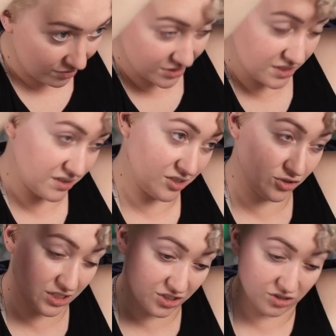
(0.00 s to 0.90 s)
versus a
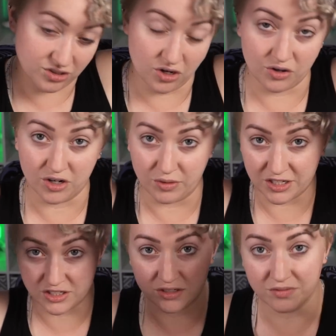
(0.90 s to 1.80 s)
traditional toner,
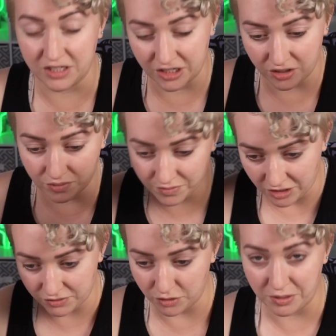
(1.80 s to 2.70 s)
which, you know, you
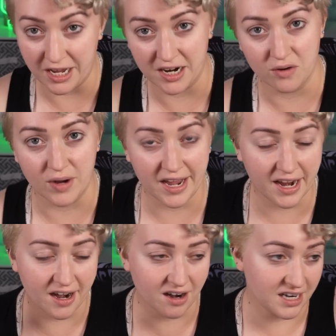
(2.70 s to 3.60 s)
have to apply it on wet
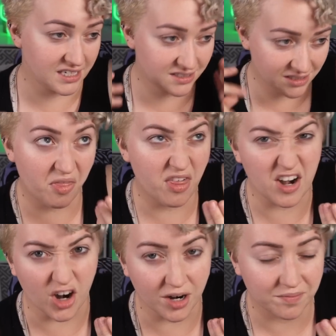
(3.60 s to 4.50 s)
hair and it's
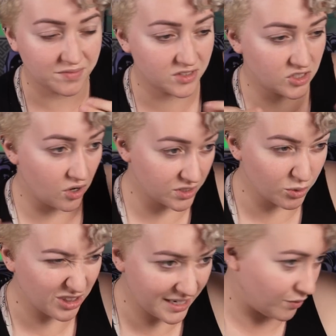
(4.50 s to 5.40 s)
thinner. So it's
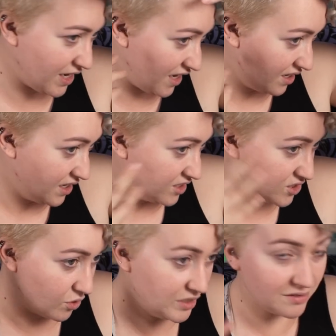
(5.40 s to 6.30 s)
more liquidy,
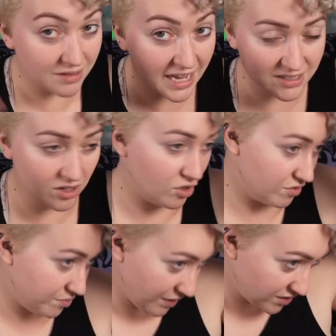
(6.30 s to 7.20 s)
so it gets all over
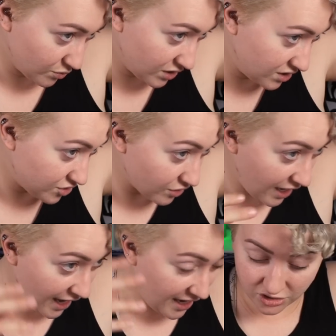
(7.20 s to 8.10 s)
the place. So we're gonna
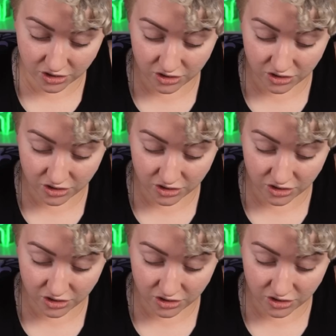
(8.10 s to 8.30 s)
try to